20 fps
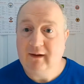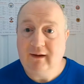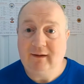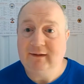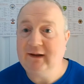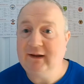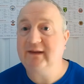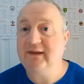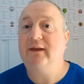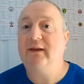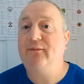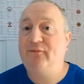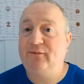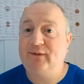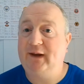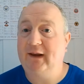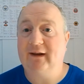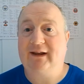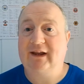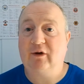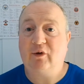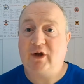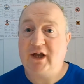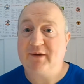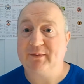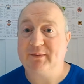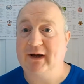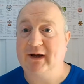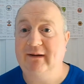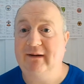Not a
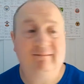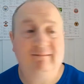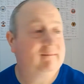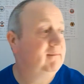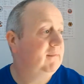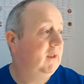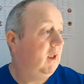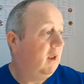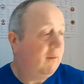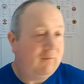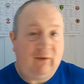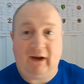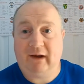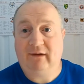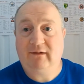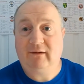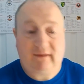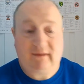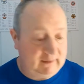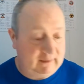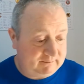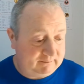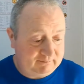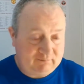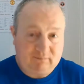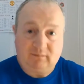goalkeeper. He fans the